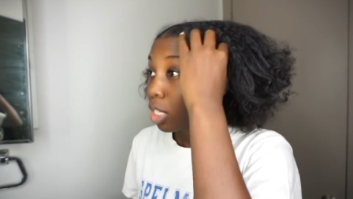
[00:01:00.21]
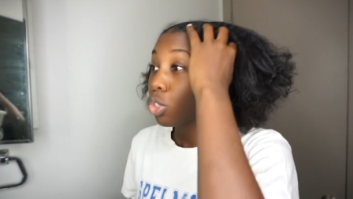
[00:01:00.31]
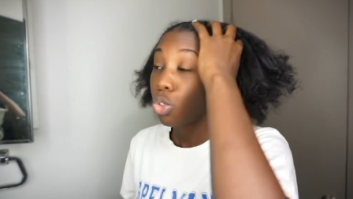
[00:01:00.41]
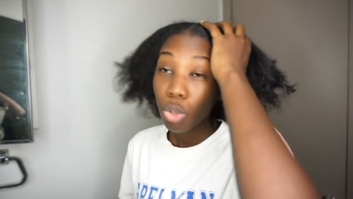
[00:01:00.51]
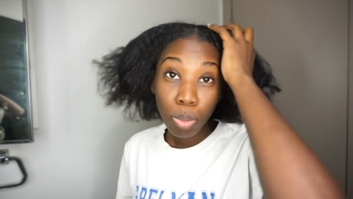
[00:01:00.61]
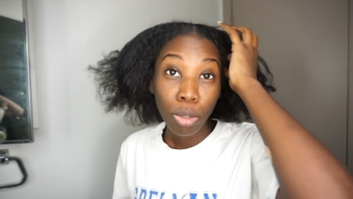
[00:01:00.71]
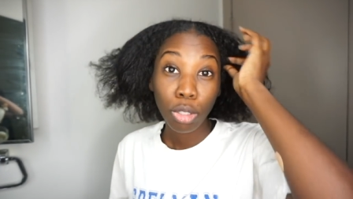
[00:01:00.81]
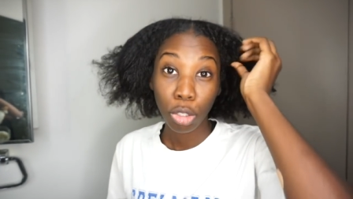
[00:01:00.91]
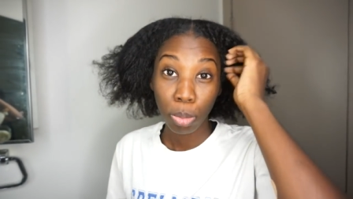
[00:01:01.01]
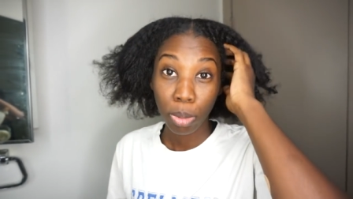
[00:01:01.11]
super
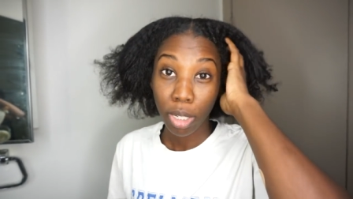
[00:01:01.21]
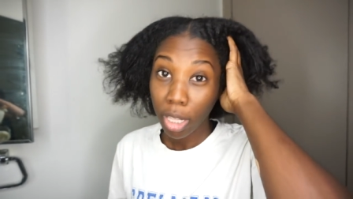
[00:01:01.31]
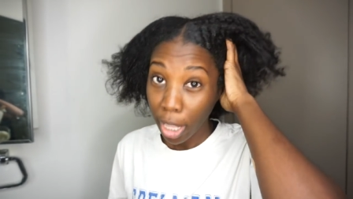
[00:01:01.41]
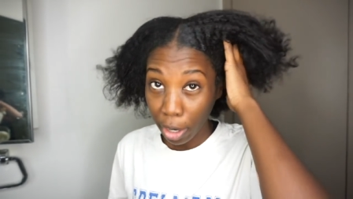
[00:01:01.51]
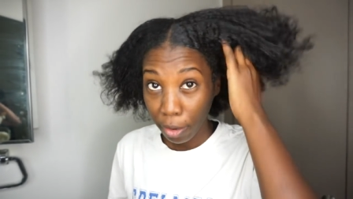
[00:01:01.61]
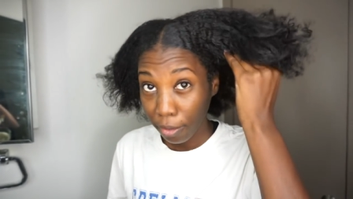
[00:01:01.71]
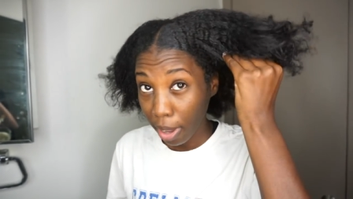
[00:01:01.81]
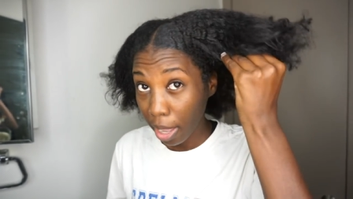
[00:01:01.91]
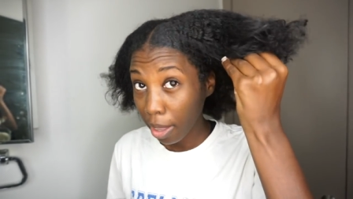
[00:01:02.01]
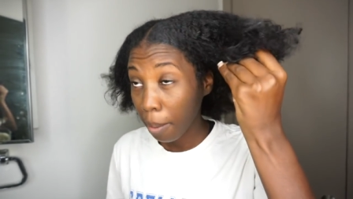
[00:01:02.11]
super
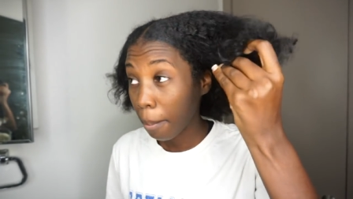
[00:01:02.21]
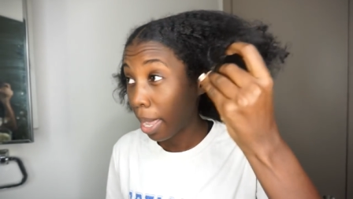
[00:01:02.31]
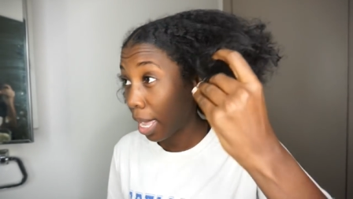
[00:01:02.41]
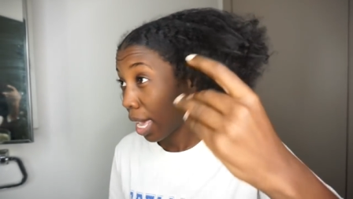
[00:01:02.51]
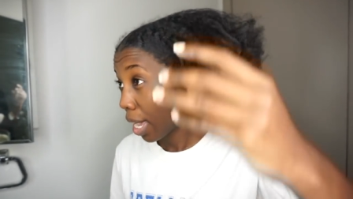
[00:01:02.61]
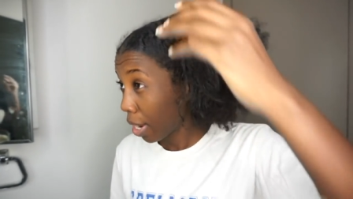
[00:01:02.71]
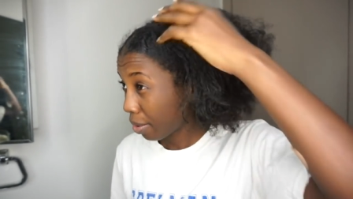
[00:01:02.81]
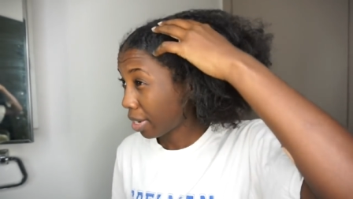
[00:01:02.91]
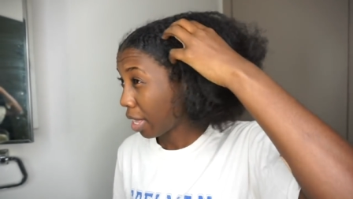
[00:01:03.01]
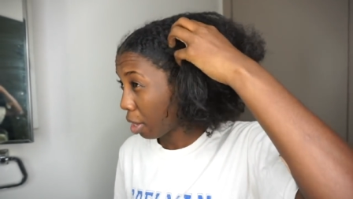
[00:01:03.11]
clarify my
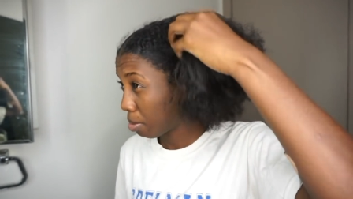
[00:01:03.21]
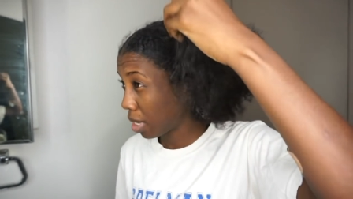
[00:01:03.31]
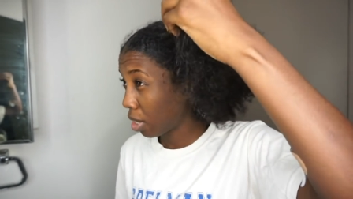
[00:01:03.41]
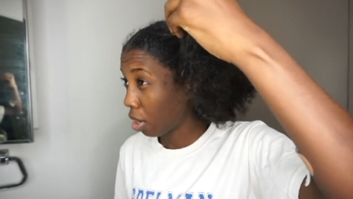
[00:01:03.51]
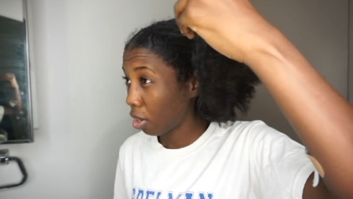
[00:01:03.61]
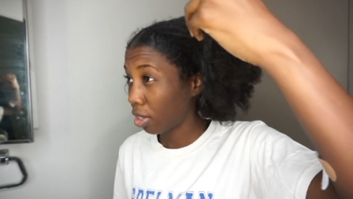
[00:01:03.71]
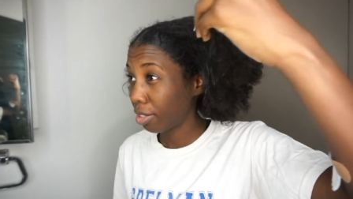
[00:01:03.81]
hair and help get all